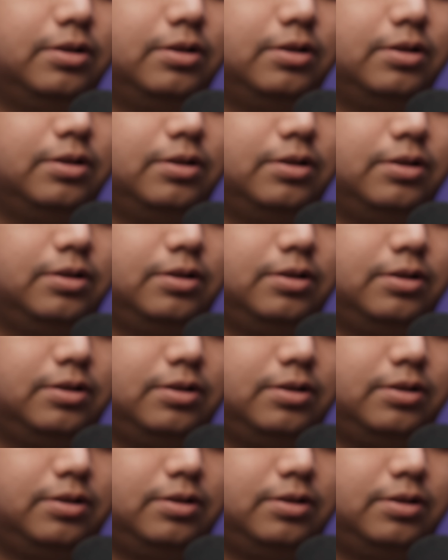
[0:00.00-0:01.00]

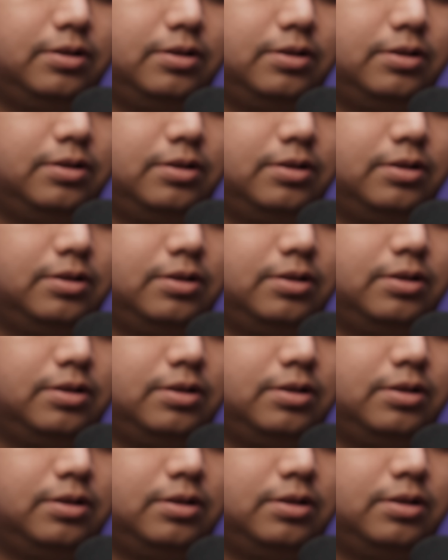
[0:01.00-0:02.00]

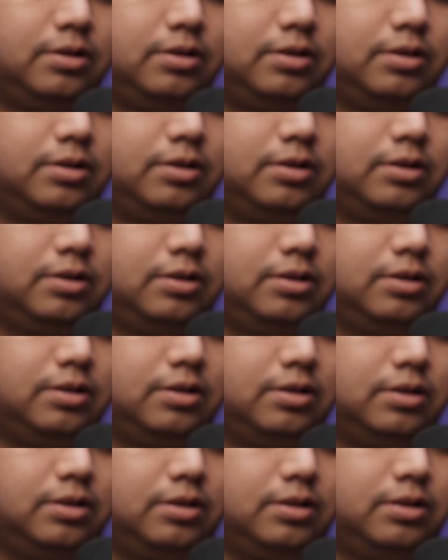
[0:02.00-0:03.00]

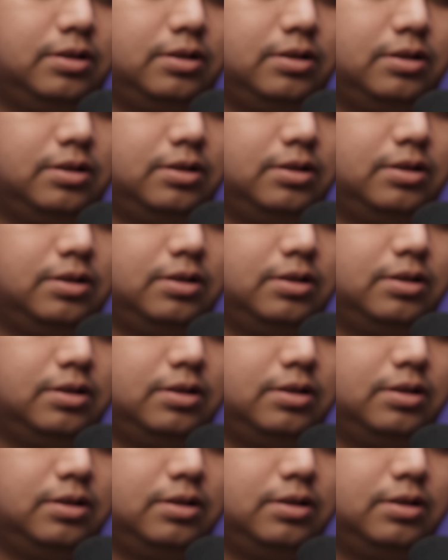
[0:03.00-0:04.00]

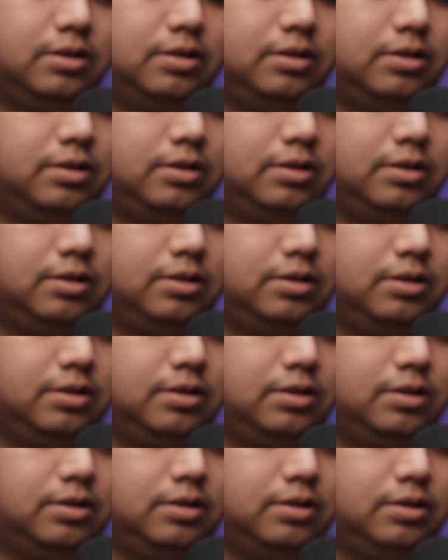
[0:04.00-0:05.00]
Nothing is said.